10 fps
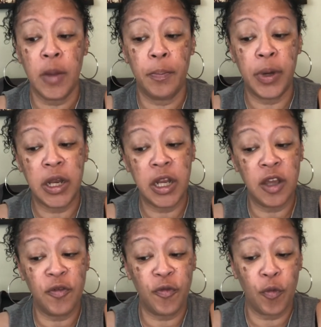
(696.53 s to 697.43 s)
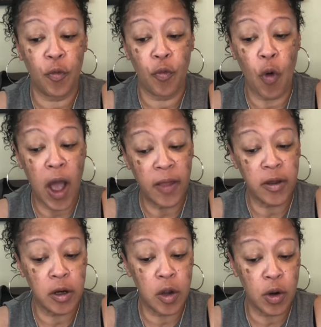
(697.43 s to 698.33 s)
But if while
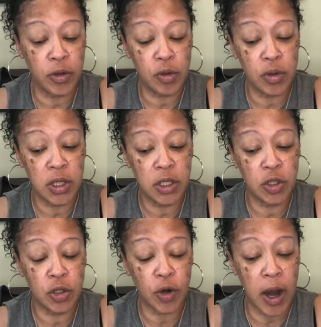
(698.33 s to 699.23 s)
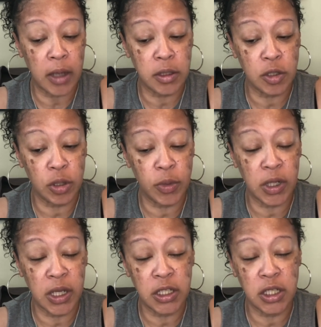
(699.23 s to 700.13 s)
they're going through these trials and
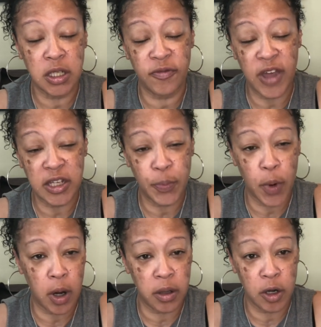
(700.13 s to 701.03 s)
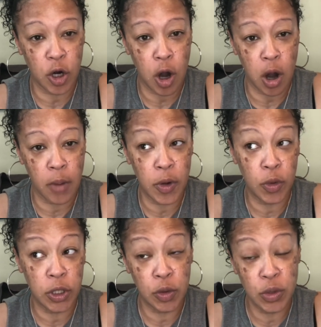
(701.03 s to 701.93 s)
tribulations, if that's part of their karma,
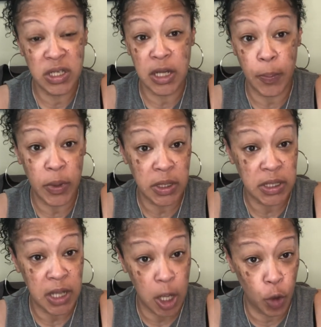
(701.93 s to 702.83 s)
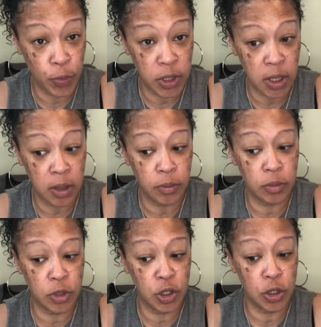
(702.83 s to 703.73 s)
when you step in to help them,
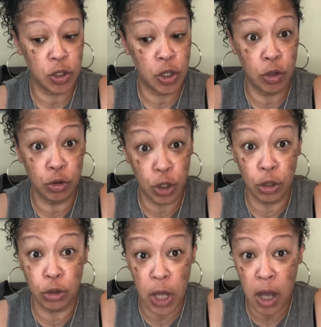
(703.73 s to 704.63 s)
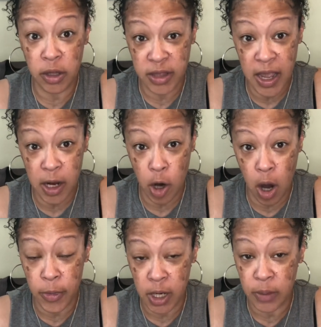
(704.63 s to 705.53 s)
you do know that that
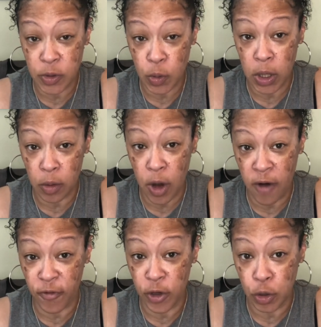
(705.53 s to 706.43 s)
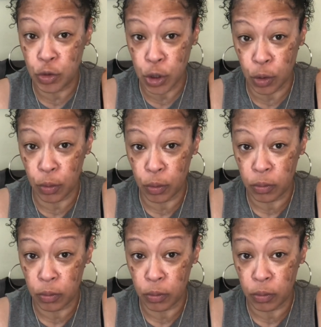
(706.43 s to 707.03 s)
karma comes swinging around for you too.